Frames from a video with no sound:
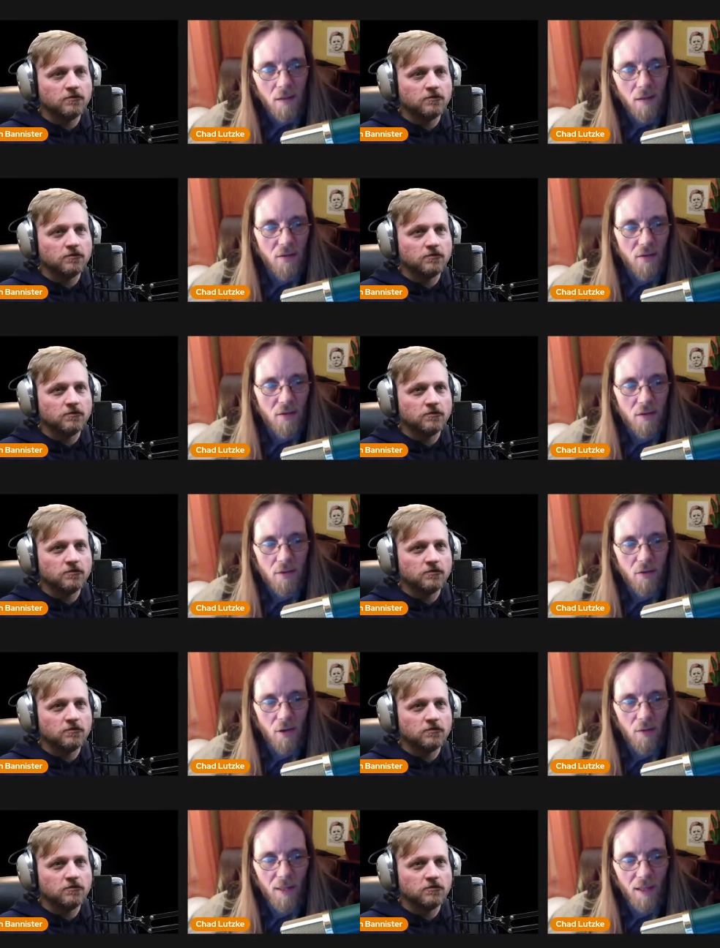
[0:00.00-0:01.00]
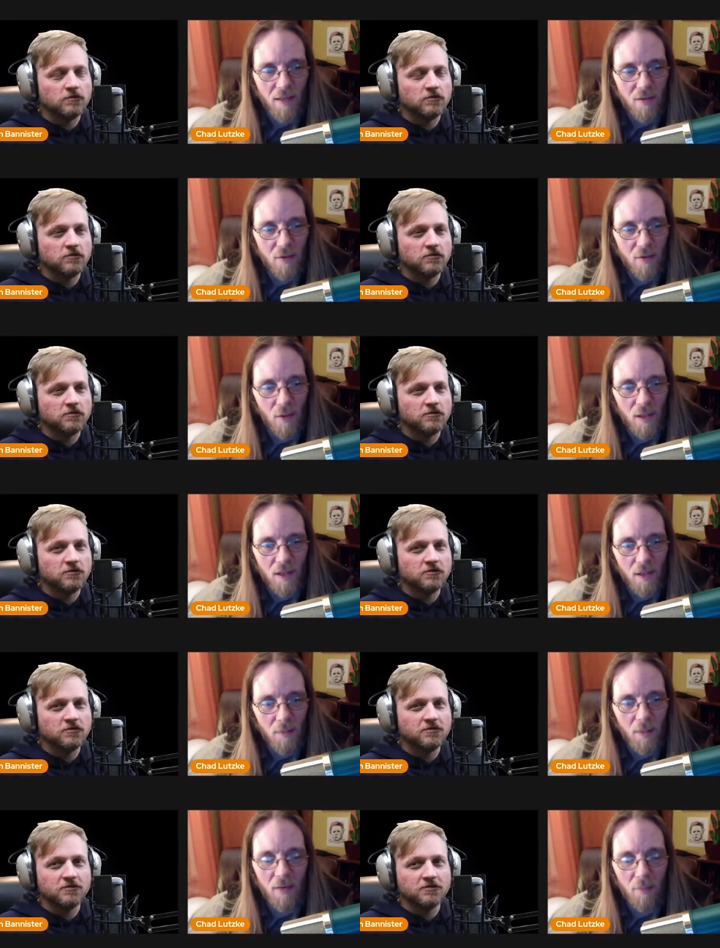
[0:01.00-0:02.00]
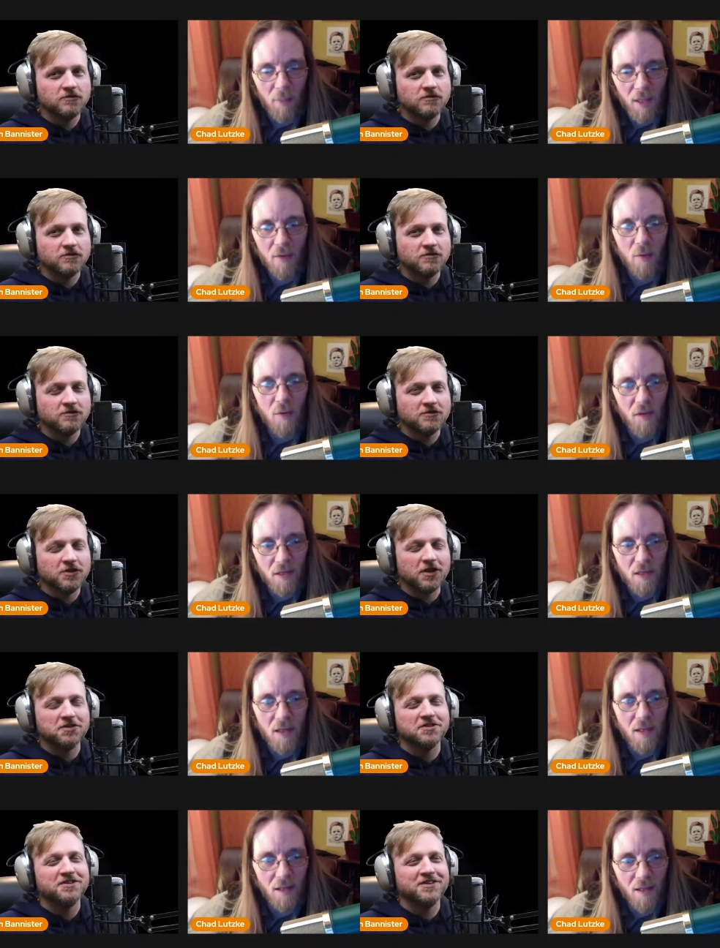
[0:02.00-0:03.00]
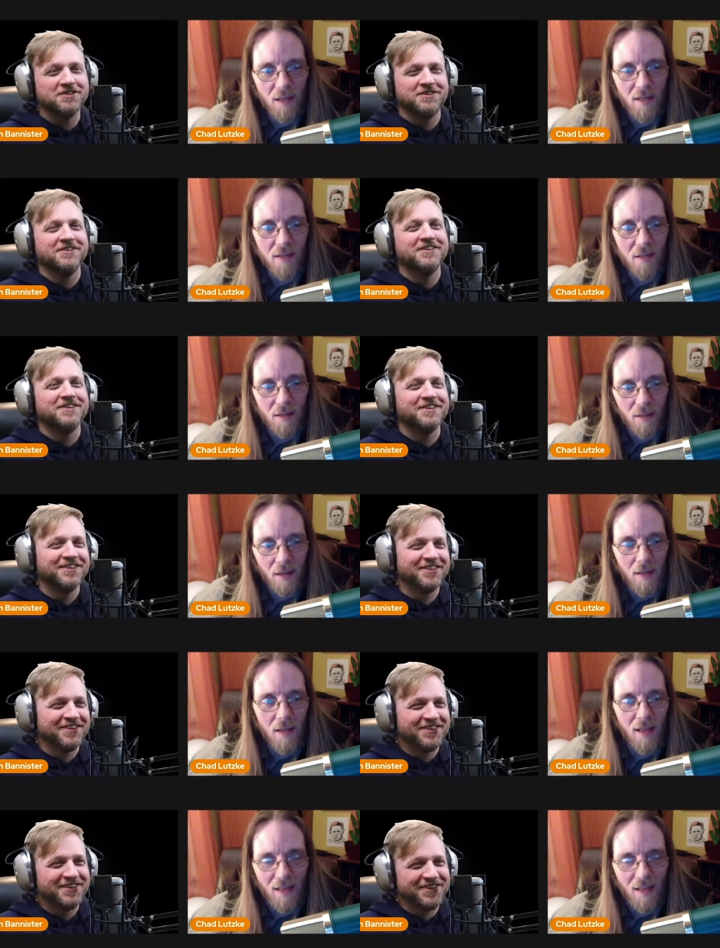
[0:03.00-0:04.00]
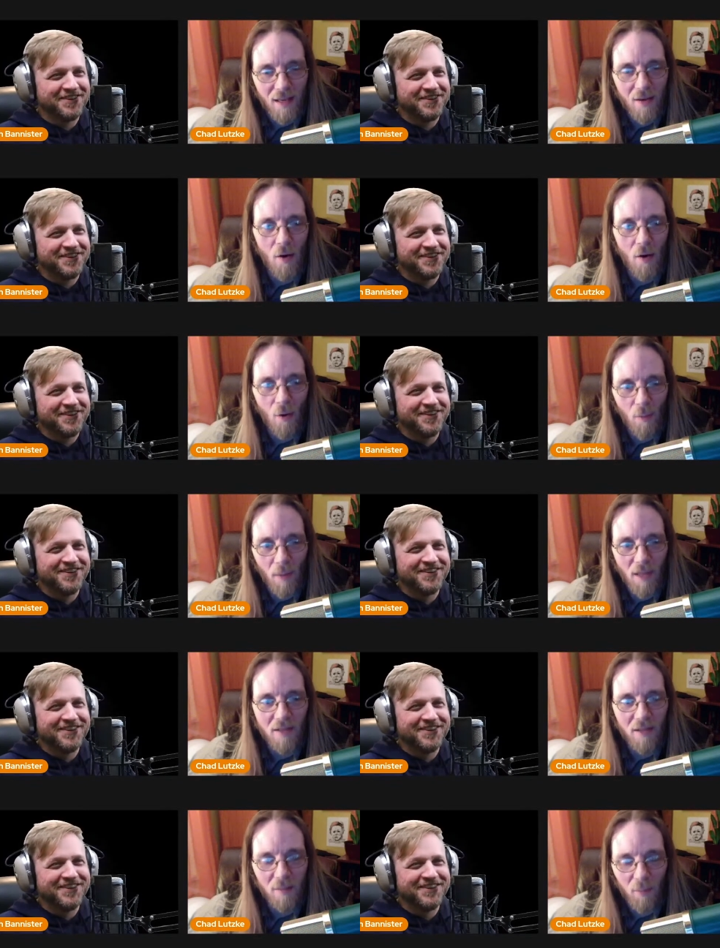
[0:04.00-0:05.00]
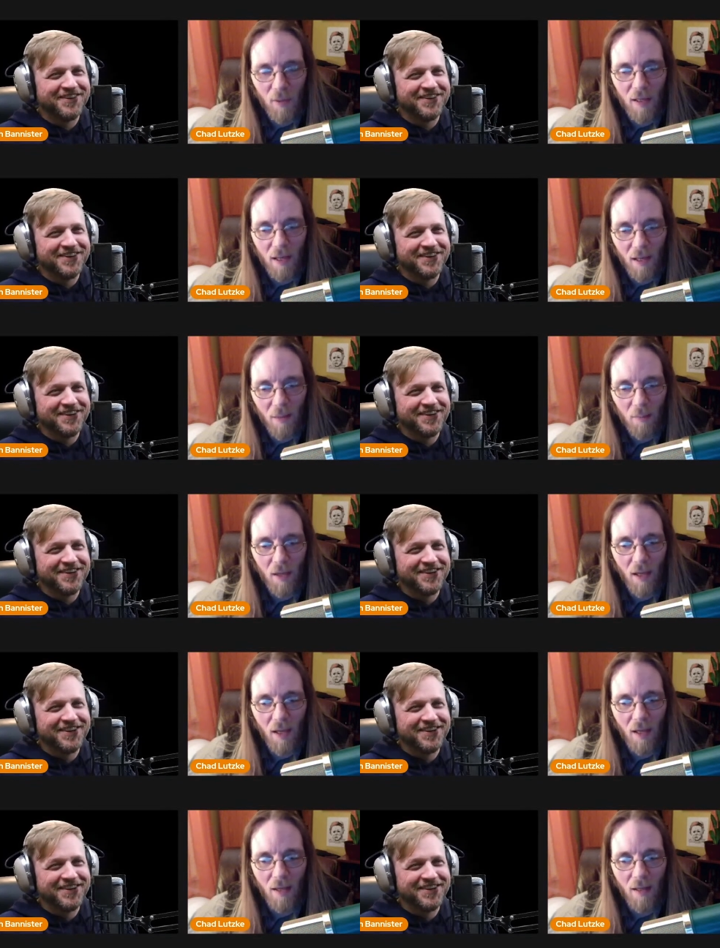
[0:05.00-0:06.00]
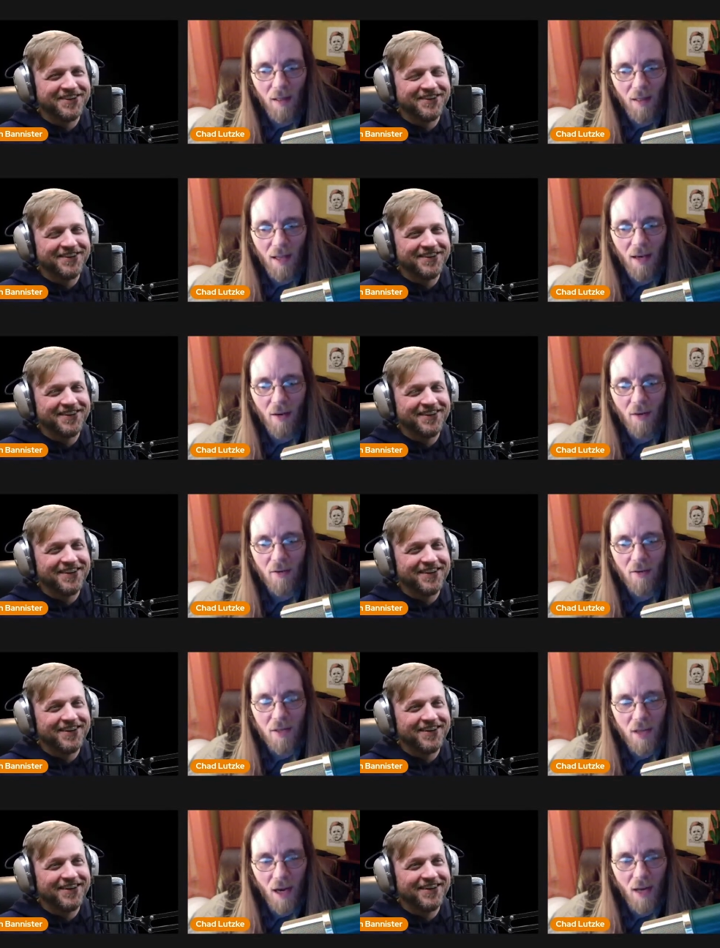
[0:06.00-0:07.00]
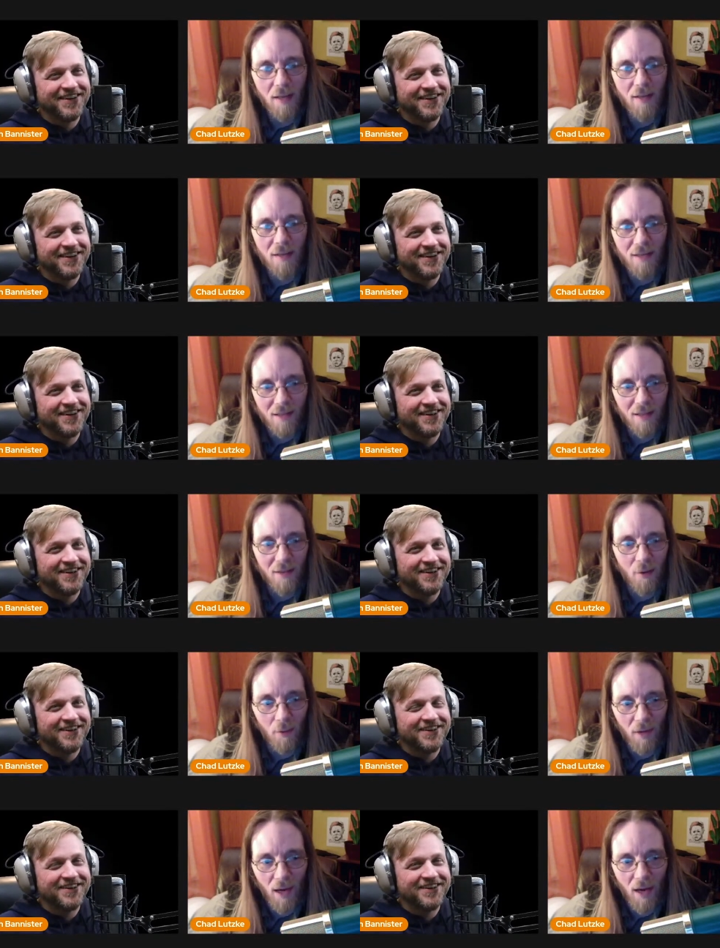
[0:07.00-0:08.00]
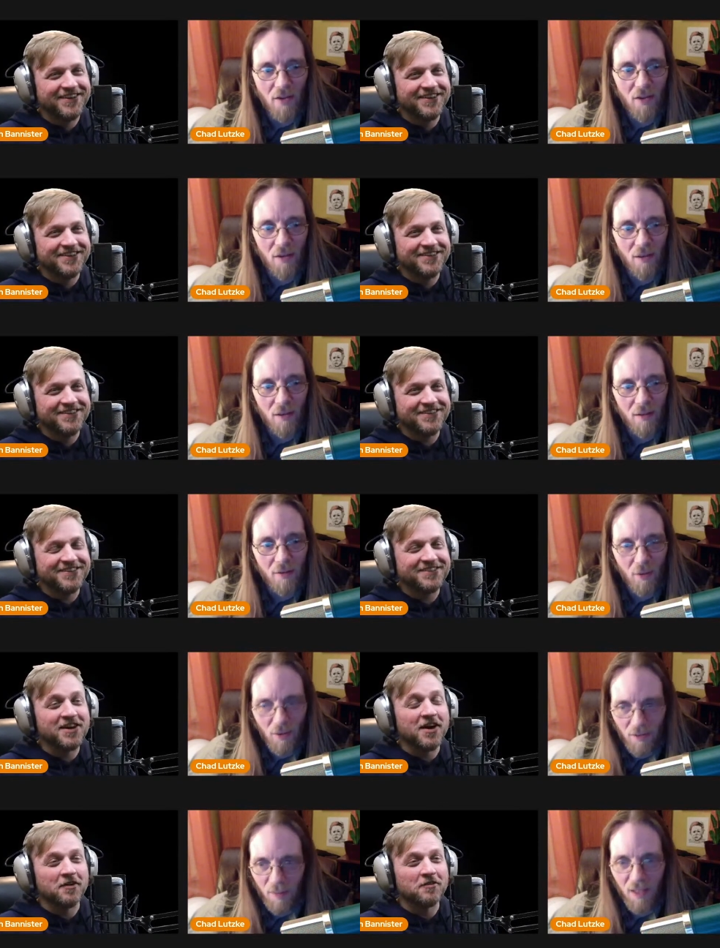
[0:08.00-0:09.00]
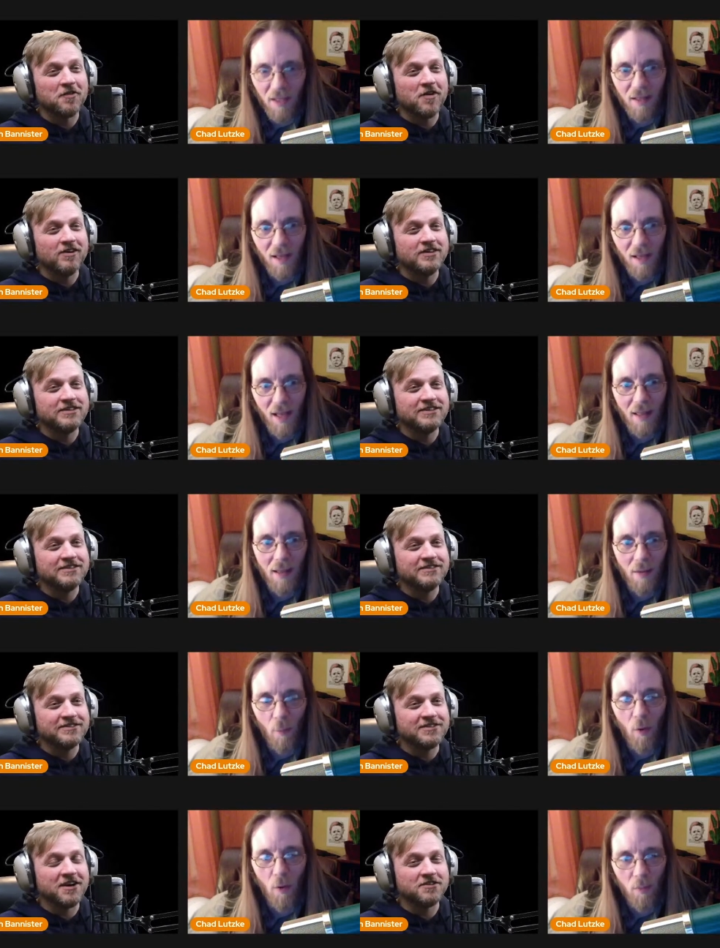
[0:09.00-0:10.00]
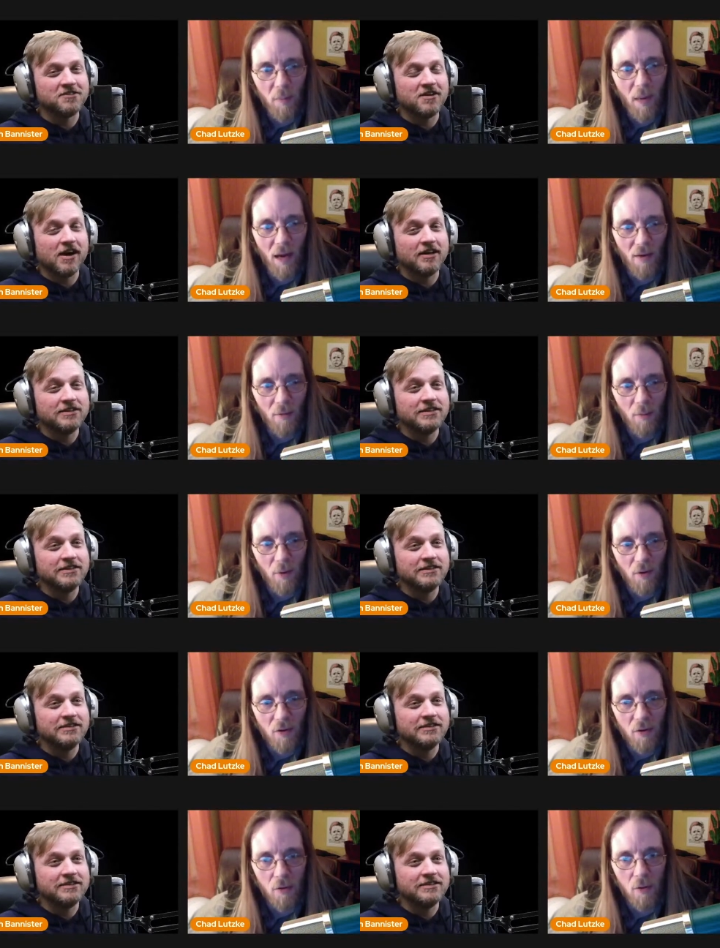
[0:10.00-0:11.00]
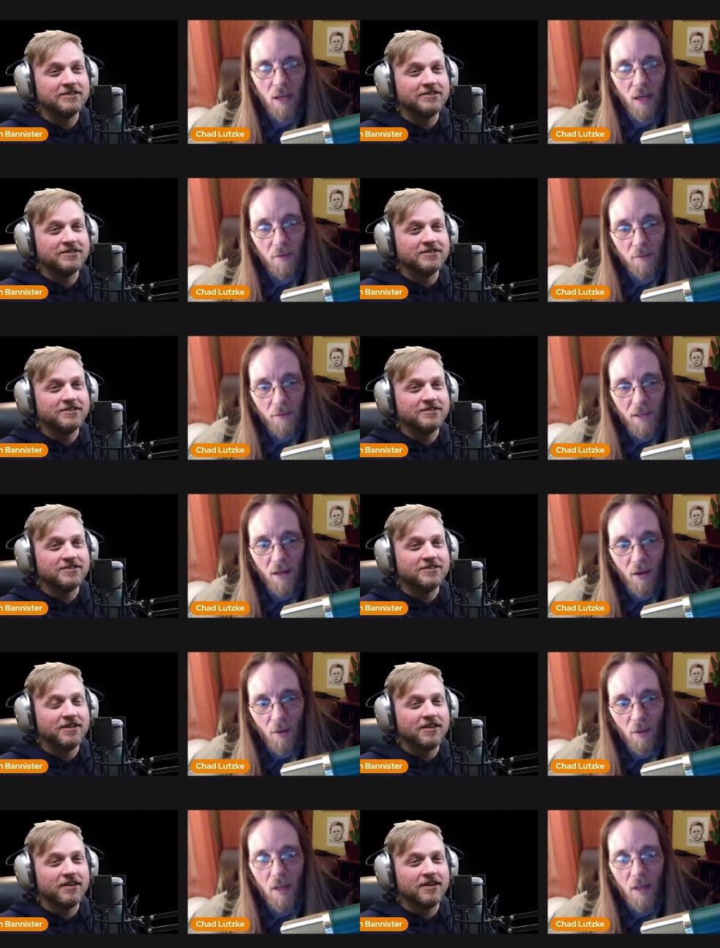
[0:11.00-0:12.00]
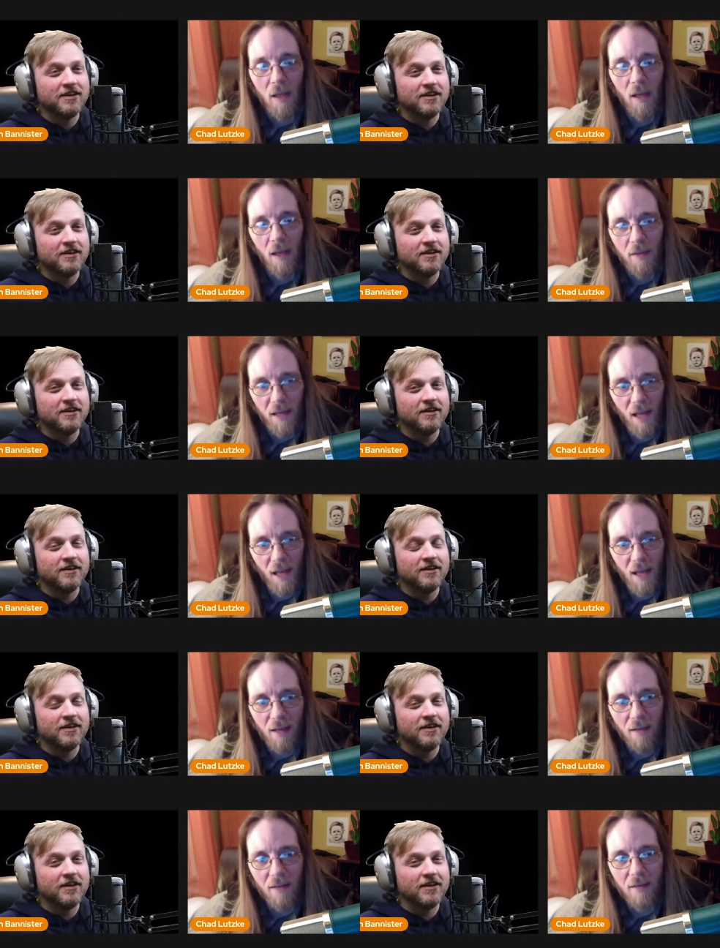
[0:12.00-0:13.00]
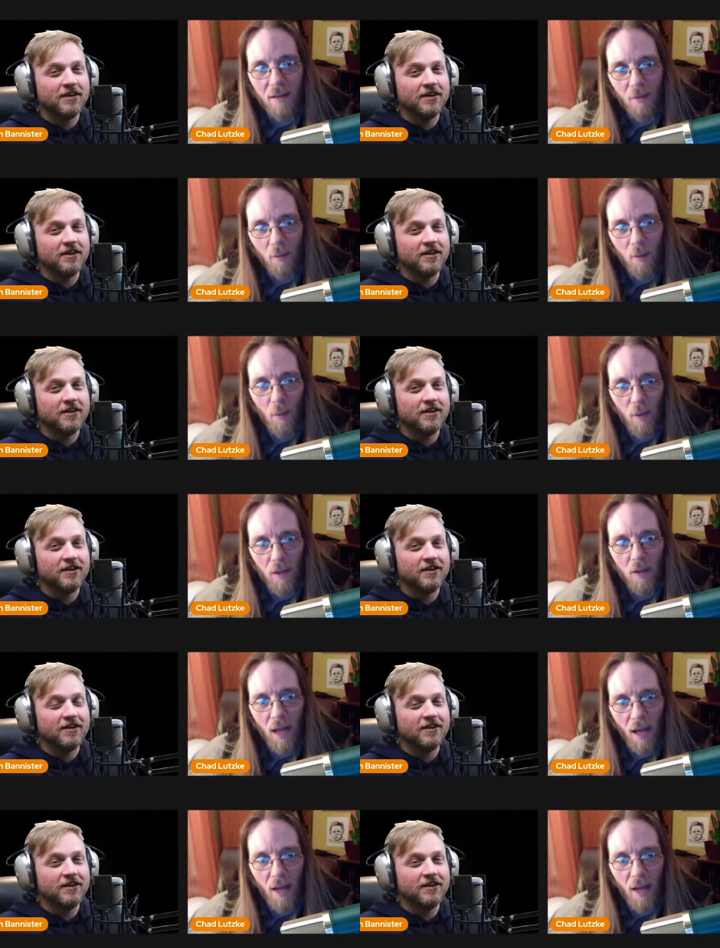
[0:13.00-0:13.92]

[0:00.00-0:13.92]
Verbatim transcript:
Speaker 1: that Jeremiah has no idea, but everybody who's listening to this that they know about Sleepaway Camp and they are dying to see your reaction. Trust yeah. me, and they will yeah. be back for part two. And on the video at the end, we will